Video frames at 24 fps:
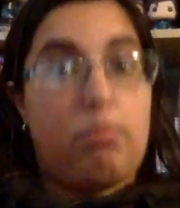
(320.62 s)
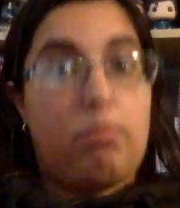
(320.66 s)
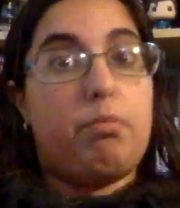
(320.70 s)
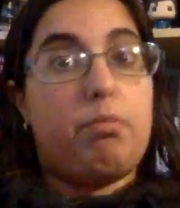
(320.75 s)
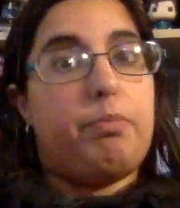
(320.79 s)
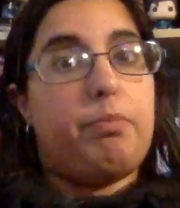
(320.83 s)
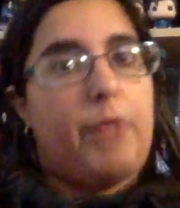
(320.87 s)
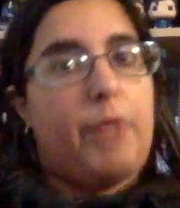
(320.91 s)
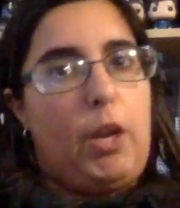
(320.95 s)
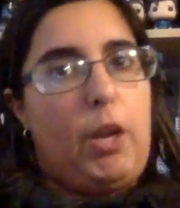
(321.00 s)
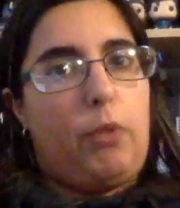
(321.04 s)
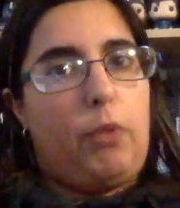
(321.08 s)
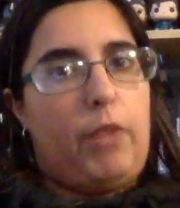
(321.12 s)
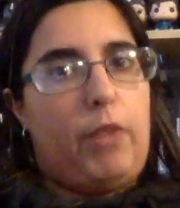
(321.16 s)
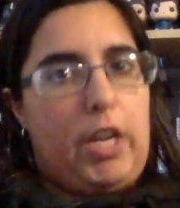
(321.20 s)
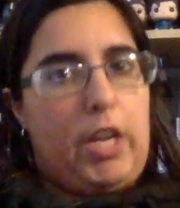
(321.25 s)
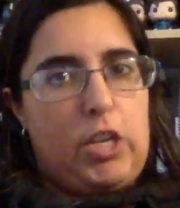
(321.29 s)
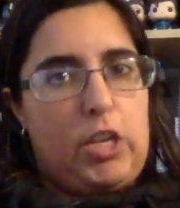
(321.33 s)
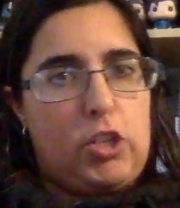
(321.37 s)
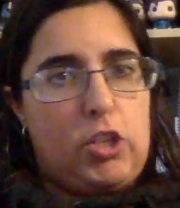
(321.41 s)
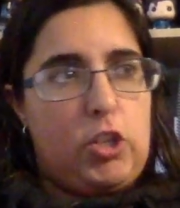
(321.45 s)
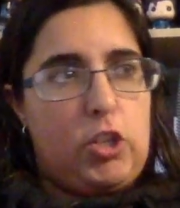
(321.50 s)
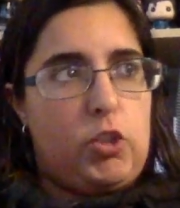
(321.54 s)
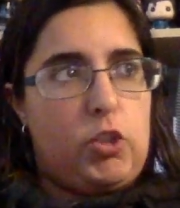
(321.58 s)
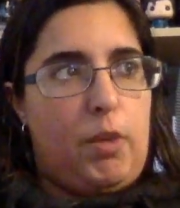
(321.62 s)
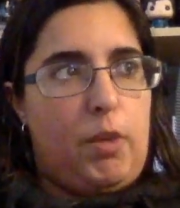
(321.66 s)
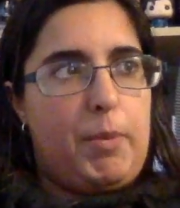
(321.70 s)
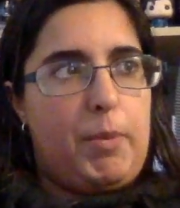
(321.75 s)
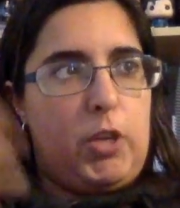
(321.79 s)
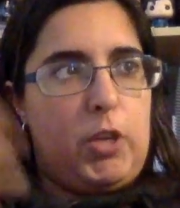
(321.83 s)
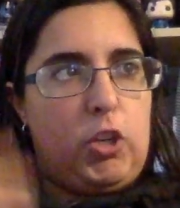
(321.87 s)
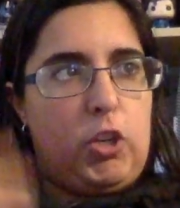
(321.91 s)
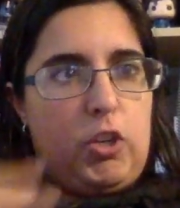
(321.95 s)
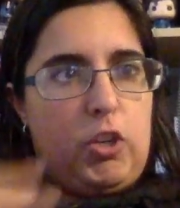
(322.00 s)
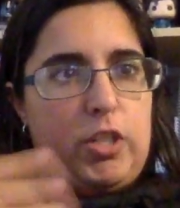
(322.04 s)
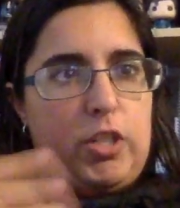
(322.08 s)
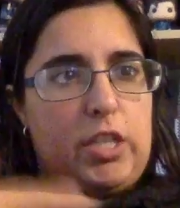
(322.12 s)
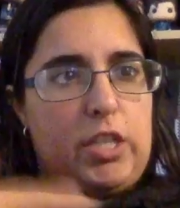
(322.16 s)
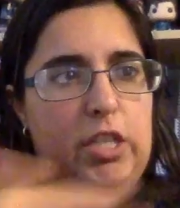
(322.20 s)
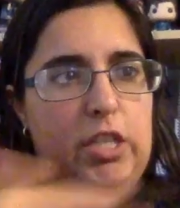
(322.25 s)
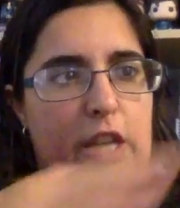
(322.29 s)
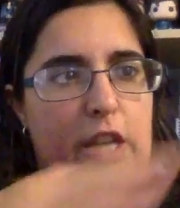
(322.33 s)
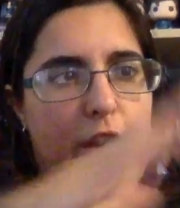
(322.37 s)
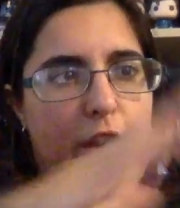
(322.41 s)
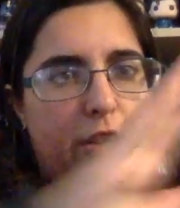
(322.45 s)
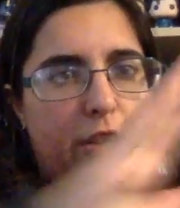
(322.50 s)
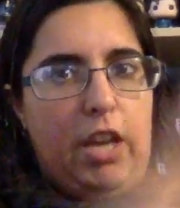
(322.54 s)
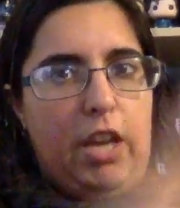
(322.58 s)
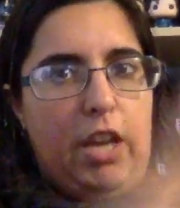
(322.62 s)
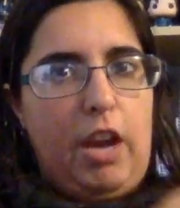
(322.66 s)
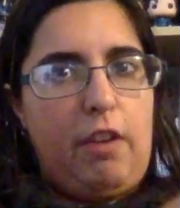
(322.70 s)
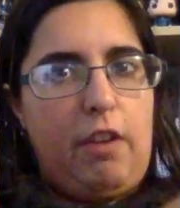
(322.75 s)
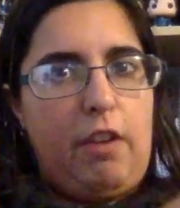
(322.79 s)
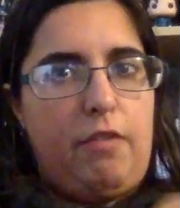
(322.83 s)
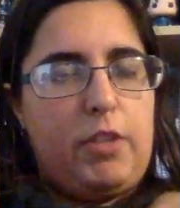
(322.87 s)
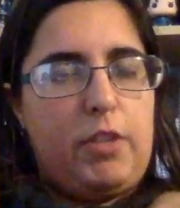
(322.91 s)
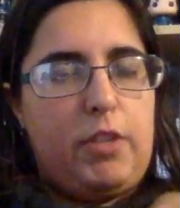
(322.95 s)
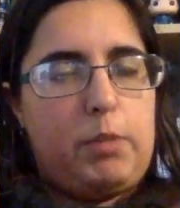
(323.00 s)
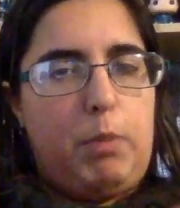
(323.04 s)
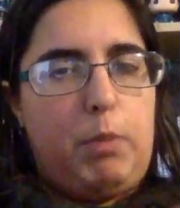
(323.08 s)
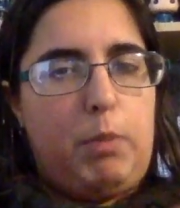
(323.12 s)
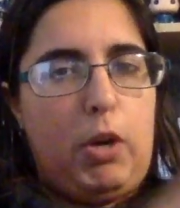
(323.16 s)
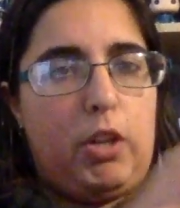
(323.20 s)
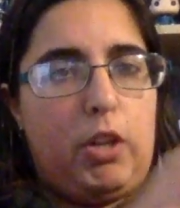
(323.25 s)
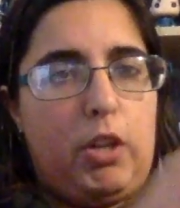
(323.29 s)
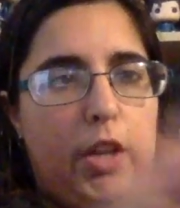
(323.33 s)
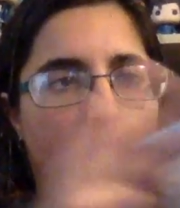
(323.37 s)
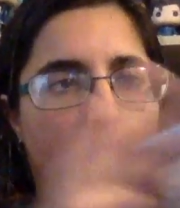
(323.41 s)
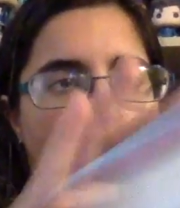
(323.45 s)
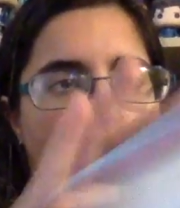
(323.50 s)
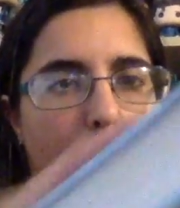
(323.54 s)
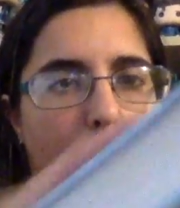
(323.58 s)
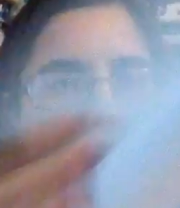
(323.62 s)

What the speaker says: they don't like each other. So I'll be curious to see at the end of this book like what